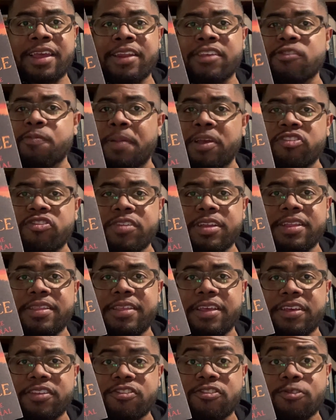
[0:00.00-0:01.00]
and especially
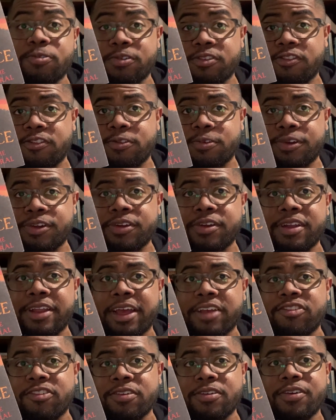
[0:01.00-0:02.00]
this short story
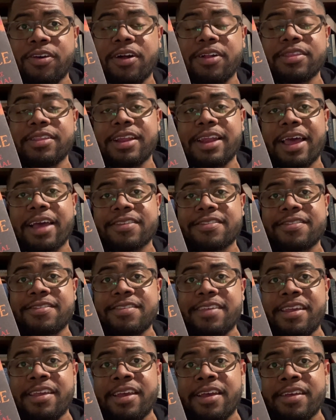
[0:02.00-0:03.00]
collection called The Last
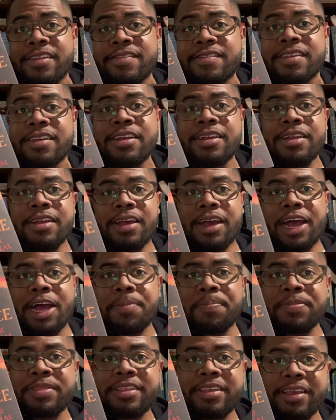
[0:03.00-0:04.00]
Seance,
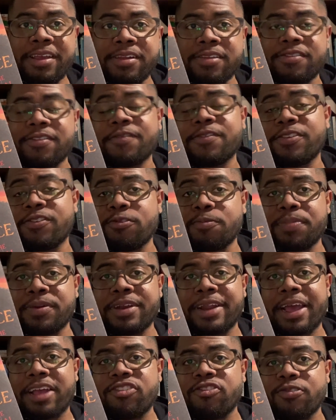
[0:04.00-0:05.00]
Tales of the
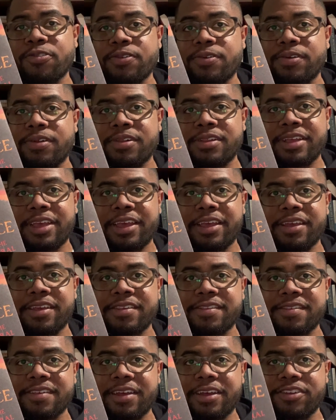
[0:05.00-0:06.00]
Supernatural,
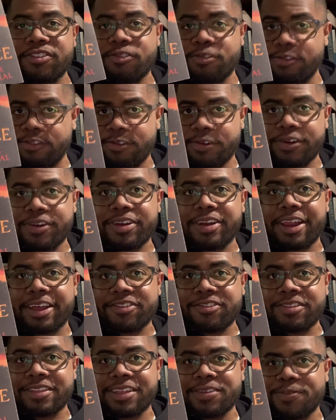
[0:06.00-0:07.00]
is a short story
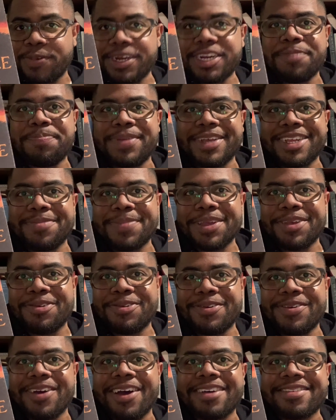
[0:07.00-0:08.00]
collection that really piqued my
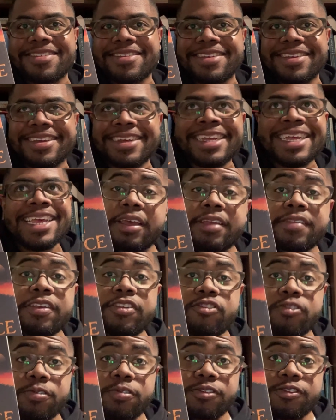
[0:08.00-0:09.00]
curiosity. It's a
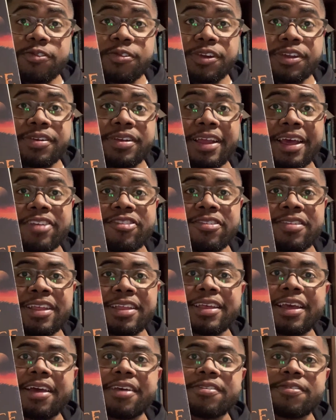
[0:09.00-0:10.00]
short story collection
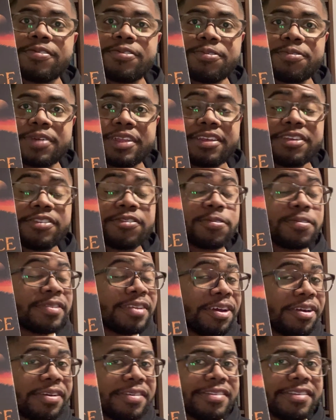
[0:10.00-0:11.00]
that has to do with
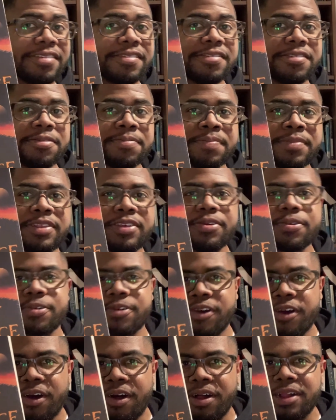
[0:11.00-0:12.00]
esotericism, the
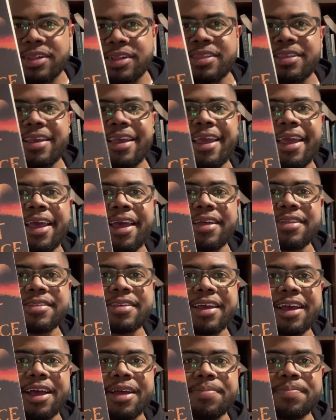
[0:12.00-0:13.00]
occult,
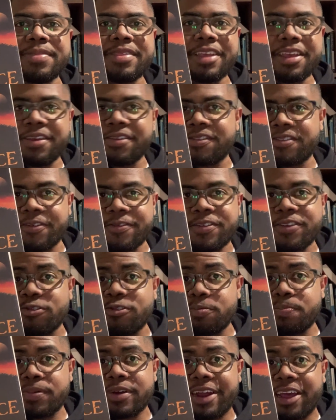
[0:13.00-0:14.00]
and things of the
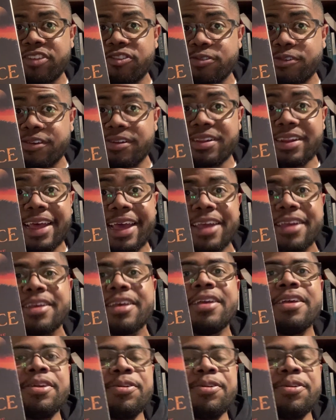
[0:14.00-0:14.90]
supernatural like,